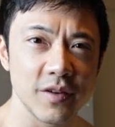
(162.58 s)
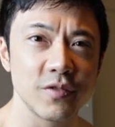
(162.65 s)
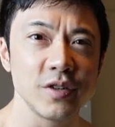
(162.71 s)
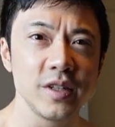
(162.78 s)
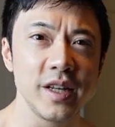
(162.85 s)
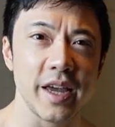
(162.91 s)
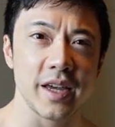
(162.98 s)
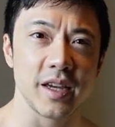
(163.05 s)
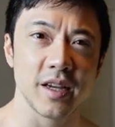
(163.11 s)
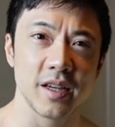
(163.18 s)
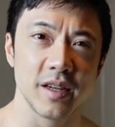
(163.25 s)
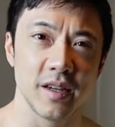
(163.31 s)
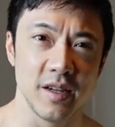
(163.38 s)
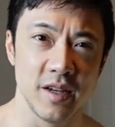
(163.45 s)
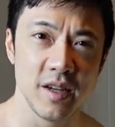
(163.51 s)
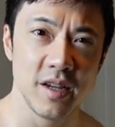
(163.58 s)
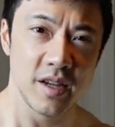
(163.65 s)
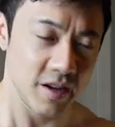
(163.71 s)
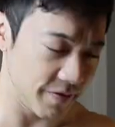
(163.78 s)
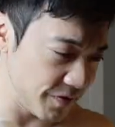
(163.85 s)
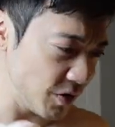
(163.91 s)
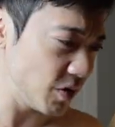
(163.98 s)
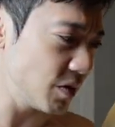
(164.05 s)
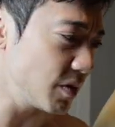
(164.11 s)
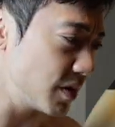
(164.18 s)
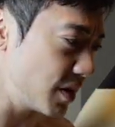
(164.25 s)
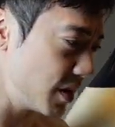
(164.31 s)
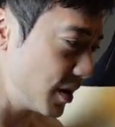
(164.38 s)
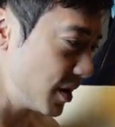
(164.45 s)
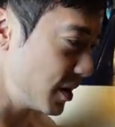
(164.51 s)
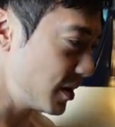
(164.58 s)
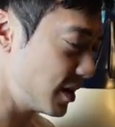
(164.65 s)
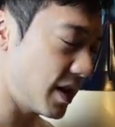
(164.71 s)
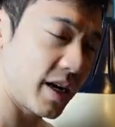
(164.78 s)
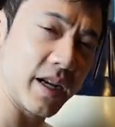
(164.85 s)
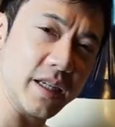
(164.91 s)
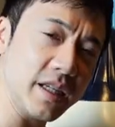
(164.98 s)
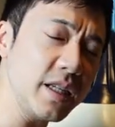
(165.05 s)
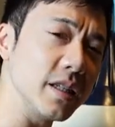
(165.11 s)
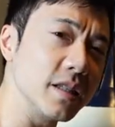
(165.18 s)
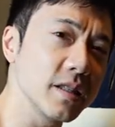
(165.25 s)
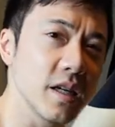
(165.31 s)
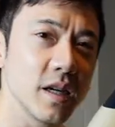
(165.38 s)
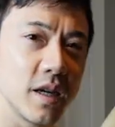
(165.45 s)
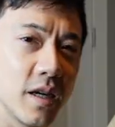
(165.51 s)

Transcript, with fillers: every day. And food that I eat,